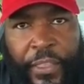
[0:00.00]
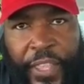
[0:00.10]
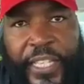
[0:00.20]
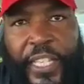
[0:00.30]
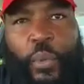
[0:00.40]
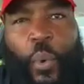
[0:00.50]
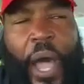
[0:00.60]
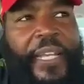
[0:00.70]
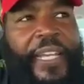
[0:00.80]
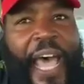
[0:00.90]
this is
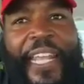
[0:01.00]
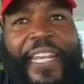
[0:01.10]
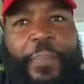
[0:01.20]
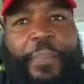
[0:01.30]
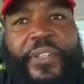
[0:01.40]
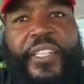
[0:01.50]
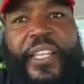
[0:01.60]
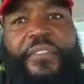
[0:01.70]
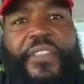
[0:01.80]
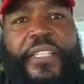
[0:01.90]
why
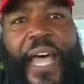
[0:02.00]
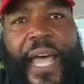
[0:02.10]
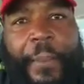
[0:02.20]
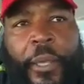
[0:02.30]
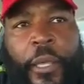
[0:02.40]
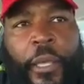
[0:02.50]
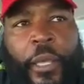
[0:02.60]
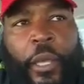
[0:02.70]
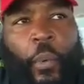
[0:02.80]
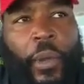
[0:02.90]
90% of the time
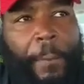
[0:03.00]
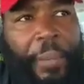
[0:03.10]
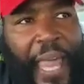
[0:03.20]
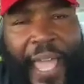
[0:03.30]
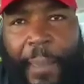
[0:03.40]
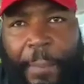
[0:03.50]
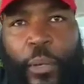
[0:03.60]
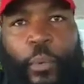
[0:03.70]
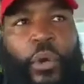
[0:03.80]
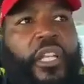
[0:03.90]
when black
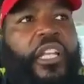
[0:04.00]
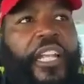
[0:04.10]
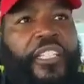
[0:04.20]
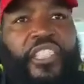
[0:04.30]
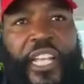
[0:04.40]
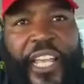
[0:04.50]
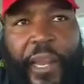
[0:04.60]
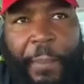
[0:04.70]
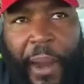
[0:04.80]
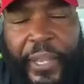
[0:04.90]
men were lynched
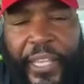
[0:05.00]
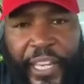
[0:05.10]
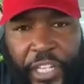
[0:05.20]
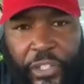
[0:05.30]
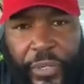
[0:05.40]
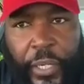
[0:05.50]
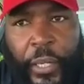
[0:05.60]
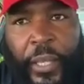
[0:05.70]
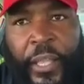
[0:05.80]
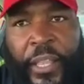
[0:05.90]
in American history,
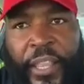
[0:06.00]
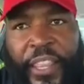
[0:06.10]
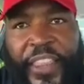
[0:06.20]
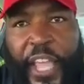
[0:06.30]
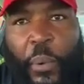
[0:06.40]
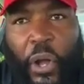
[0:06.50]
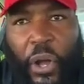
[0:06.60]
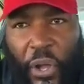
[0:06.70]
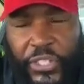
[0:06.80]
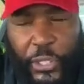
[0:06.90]
they
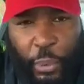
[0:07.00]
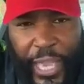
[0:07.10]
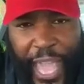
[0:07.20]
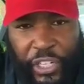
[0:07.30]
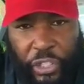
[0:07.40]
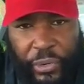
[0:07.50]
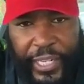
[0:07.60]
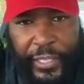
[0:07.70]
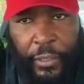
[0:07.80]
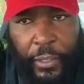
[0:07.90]
were also
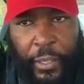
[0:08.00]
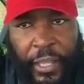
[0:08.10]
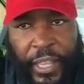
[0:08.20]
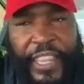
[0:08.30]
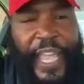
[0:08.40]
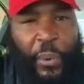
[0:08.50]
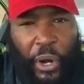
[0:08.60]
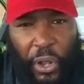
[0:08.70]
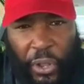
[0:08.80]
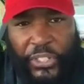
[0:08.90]
castrated. They
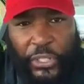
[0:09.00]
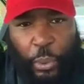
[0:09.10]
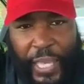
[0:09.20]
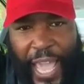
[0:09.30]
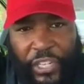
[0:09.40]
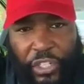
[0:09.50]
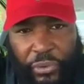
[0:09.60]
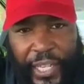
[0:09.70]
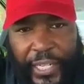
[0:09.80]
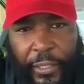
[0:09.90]
were also
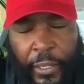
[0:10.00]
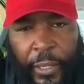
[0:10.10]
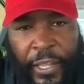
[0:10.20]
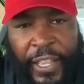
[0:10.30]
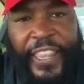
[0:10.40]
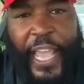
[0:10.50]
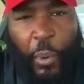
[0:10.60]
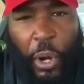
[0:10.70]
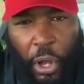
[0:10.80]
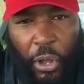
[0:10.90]
castrated.
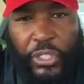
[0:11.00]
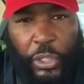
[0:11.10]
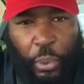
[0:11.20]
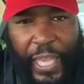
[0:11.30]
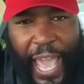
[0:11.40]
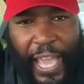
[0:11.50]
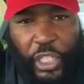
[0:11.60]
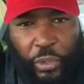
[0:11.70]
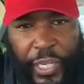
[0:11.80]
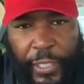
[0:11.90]
They were also
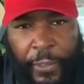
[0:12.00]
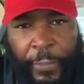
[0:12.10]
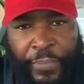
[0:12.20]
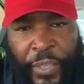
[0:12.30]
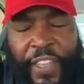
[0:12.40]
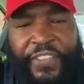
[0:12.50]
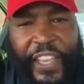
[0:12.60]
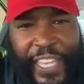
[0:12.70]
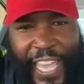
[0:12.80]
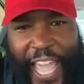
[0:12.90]
castrated.
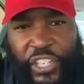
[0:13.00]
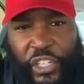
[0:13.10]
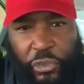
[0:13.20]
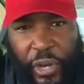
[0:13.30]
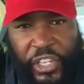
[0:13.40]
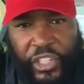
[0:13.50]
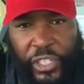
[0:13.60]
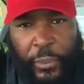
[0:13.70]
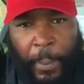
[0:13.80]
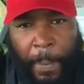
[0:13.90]
The
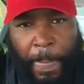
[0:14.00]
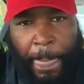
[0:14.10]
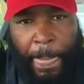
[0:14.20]
castration